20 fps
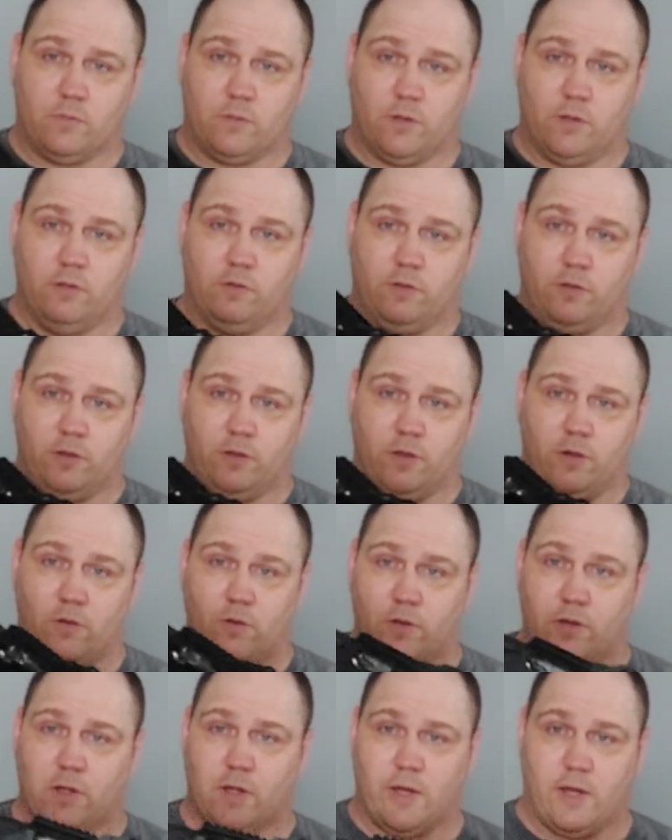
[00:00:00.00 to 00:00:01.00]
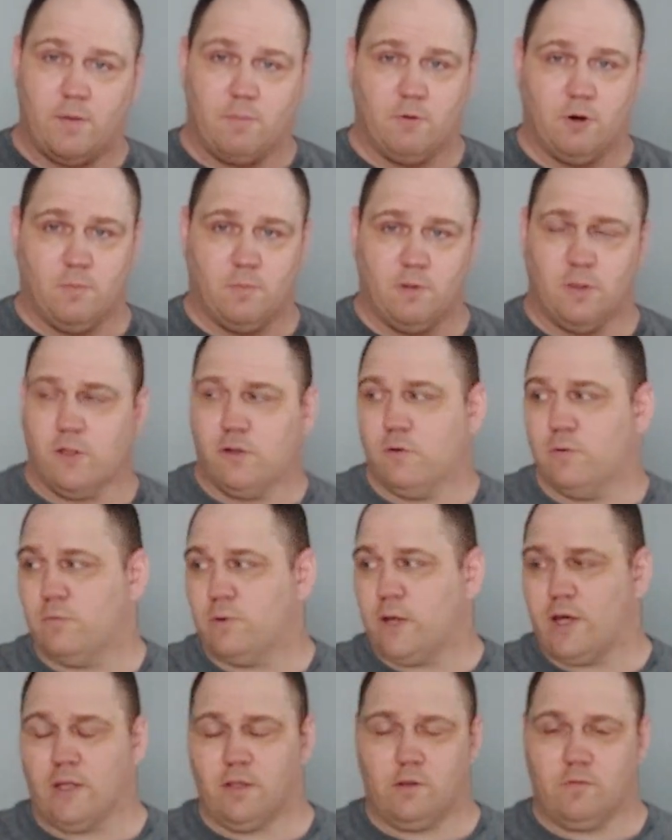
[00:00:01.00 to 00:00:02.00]
guns unloaded, I'm home
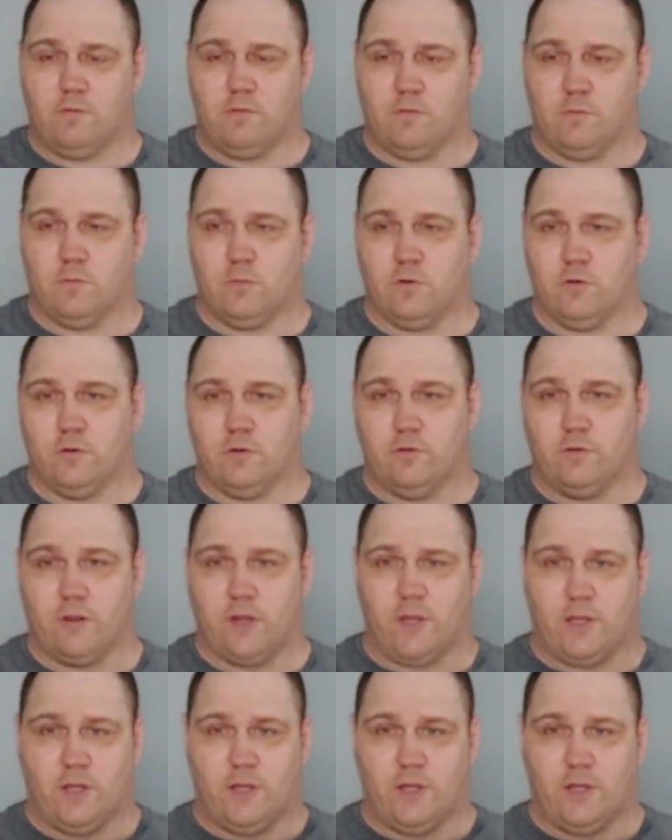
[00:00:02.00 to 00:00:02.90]
alone, I live in the woods.